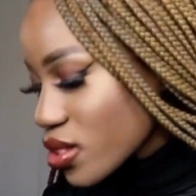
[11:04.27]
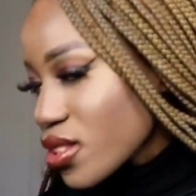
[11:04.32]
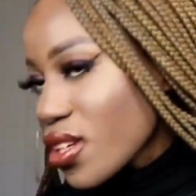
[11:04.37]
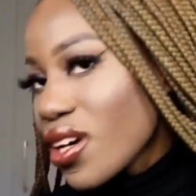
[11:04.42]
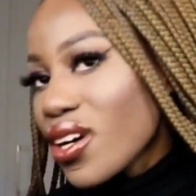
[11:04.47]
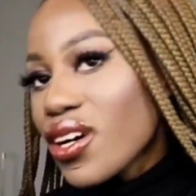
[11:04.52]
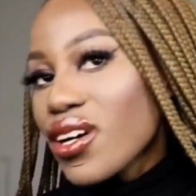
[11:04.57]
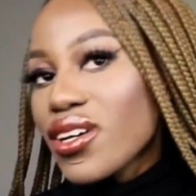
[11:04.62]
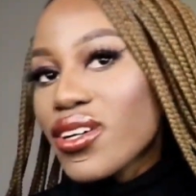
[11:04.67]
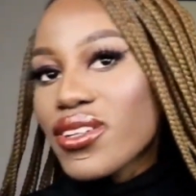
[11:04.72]

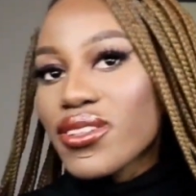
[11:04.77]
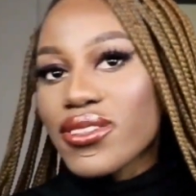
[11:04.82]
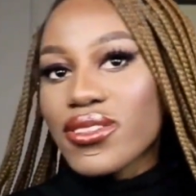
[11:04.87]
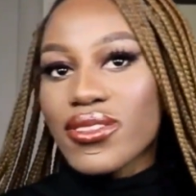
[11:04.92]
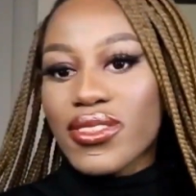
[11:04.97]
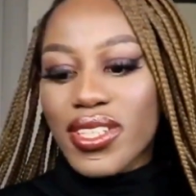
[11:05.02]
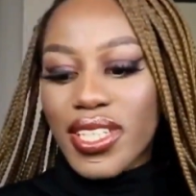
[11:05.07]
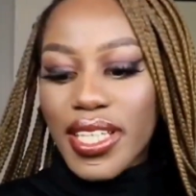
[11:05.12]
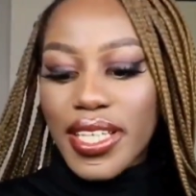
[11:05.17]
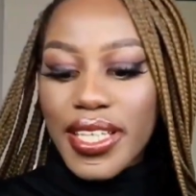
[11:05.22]

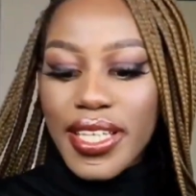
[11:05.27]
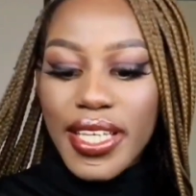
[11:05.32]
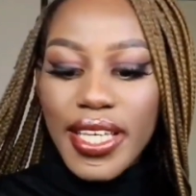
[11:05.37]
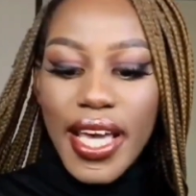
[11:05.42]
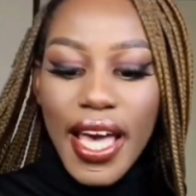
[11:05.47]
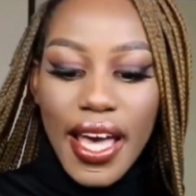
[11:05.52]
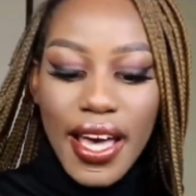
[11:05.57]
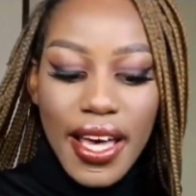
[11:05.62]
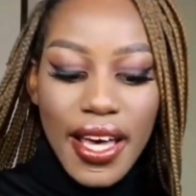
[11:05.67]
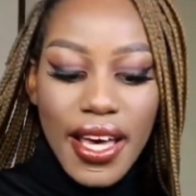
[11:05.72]
So
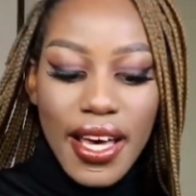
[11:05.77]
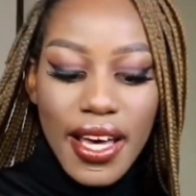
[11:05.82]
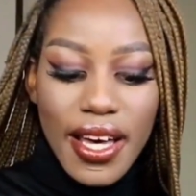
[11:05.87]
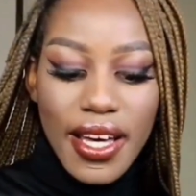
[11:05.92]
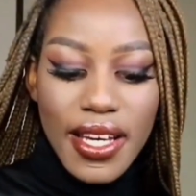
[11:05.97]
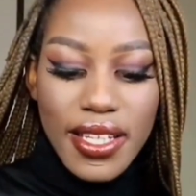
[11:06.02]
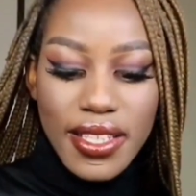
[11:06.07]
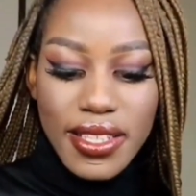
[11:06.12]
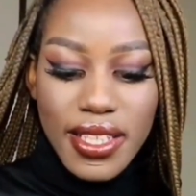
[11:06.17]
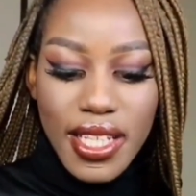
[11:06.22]

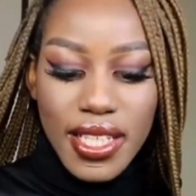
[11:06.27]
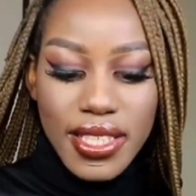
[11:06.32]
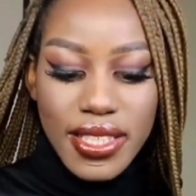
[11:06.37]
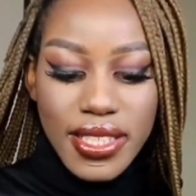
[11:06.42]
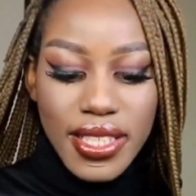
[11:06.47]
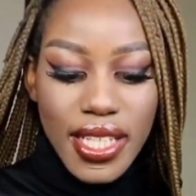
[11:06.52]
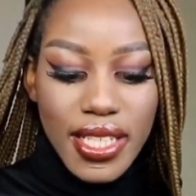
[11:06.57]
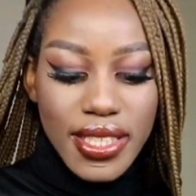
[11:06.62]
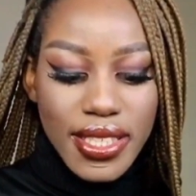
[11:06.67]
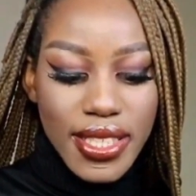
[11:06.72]
yeah, they
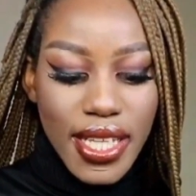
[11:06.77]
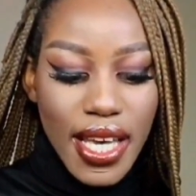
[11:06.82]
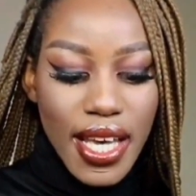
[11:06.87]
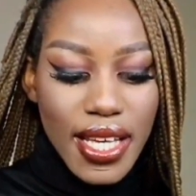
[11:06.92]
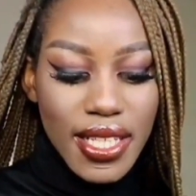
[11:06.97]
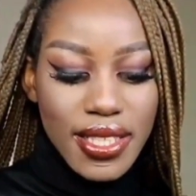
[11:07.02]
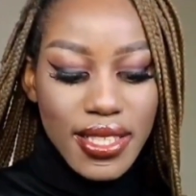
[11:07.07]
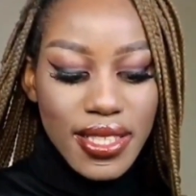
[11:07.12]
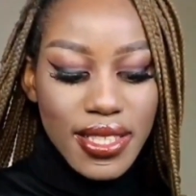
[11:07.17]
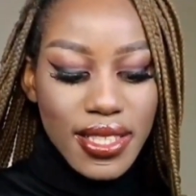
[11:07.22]
sent
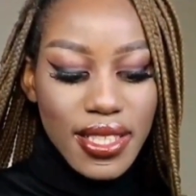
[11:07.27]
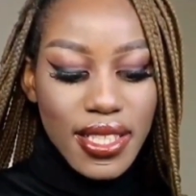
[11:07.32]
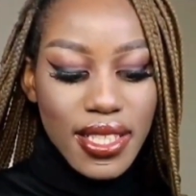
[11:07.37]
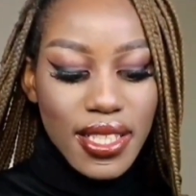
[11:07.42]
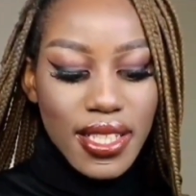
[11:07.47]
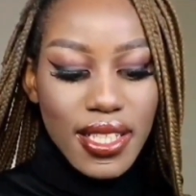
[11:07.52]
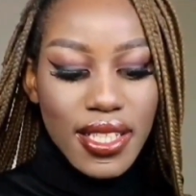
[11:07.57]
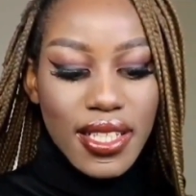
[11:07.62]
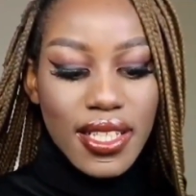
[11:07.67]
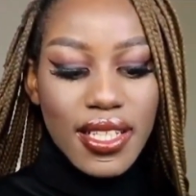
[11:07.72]
us
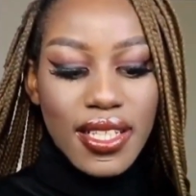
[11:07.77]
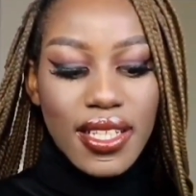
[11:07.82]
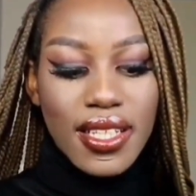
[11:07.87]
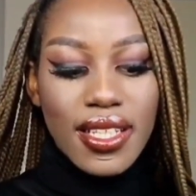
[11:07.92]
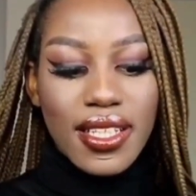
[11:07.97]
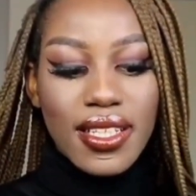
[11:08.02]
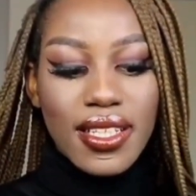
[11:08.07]
the